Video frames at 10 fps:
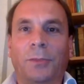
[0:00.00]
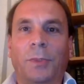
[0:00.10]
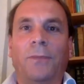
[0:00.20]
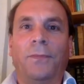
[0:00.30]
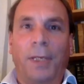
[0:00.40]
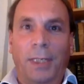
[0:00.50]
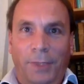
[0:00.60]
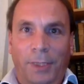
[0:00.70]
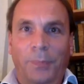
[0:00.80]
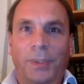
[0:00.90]
So we're very,
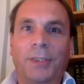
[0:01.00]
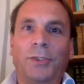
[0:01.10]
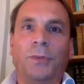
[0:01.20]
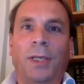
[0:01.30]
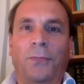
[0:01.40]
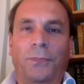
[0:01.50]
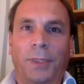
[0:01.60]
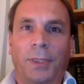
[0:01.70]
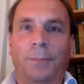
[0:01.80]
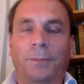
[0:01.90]
very pleased to have,
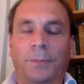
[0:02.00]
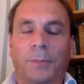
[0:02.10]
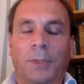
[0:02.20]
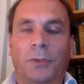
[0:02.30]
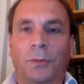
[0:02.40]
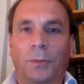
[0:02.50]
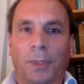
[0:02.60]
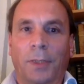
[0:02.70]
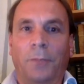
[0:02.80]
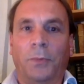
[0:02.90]
um, to
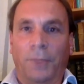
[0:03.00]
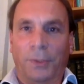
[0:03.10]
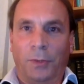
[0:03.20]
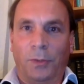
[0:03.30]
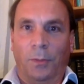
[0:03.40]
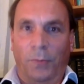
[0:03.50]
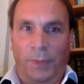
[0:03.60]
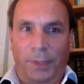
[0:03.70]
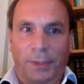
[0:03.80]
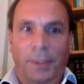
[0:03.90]
have Professor Ngom
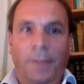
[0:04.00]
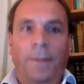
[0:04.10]
with us.